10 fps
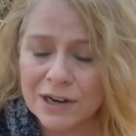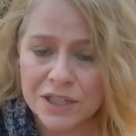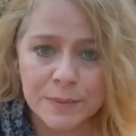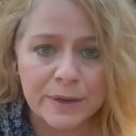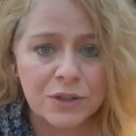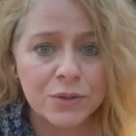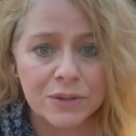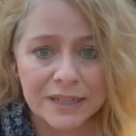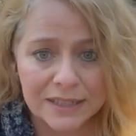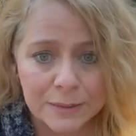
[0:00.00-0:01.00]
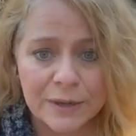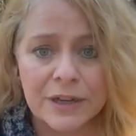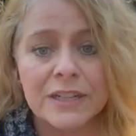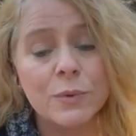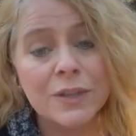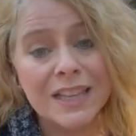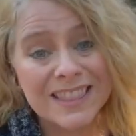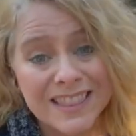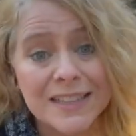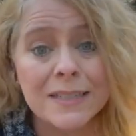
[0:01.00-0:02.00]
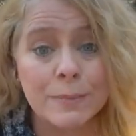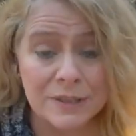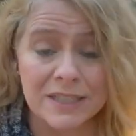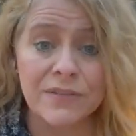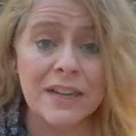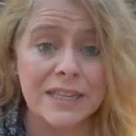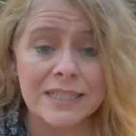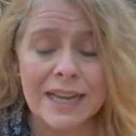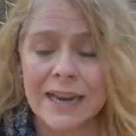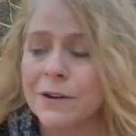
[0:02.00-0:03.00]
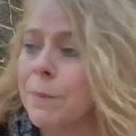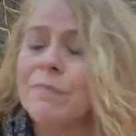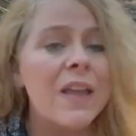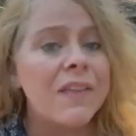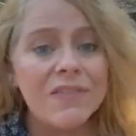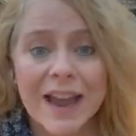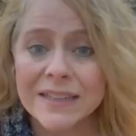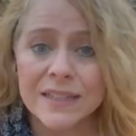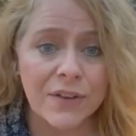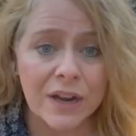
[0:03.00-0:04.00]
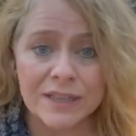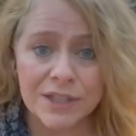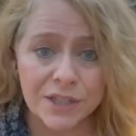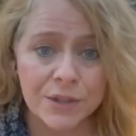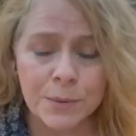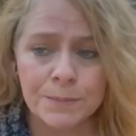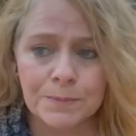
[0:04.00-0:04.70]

our spiritual experience within this specific container. That's fine too.